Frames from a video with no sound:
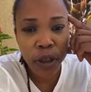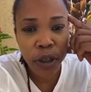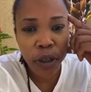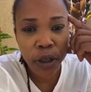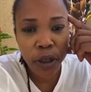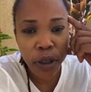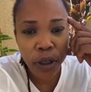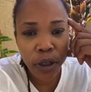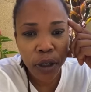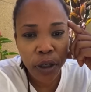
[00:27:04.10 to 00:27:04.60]

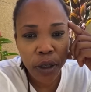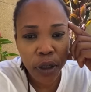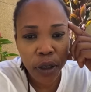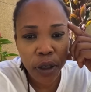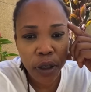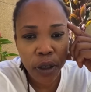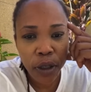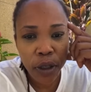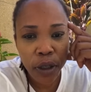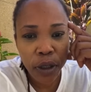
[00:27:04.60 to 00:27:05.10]

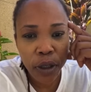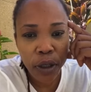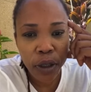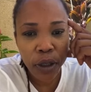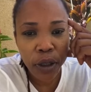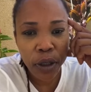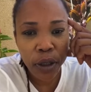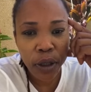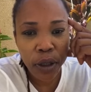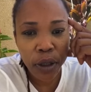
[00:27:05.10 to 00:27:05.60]

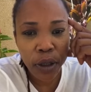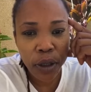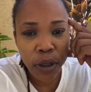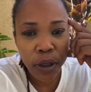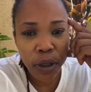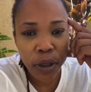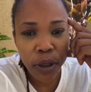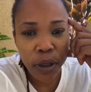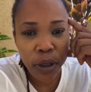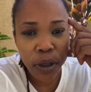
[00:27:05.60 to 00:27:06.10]

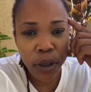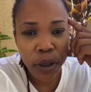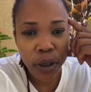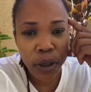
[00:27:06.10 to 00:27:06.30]
Nobody speaks.